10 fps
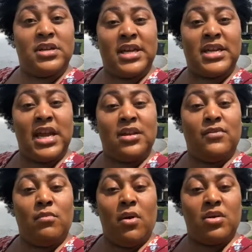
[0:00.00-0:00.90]
and can't
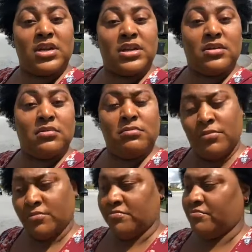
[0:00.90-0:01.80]
even walk in it.
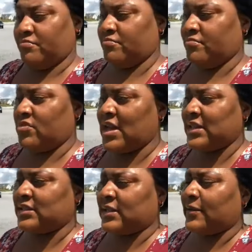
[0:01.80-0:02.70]
Mm. Yeah,
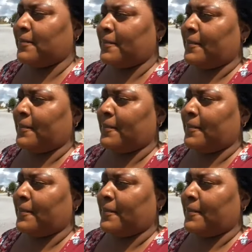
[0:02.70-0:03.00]
I said it.